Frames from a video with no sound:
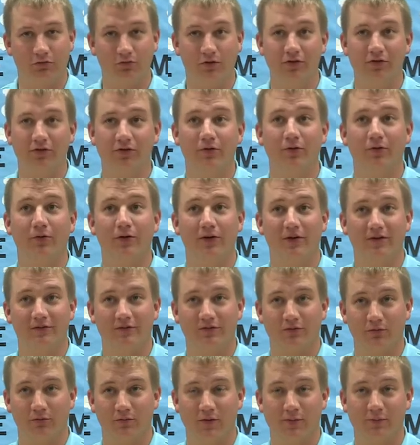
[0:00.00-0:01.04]
really wanting
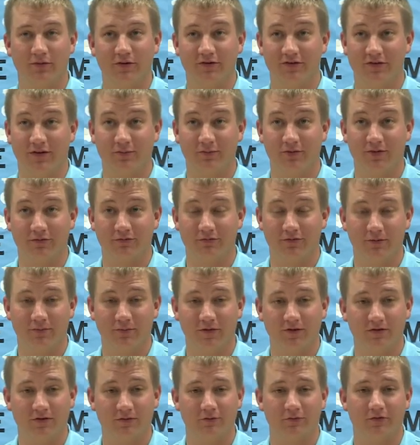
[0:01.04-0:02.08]
to remember something from this?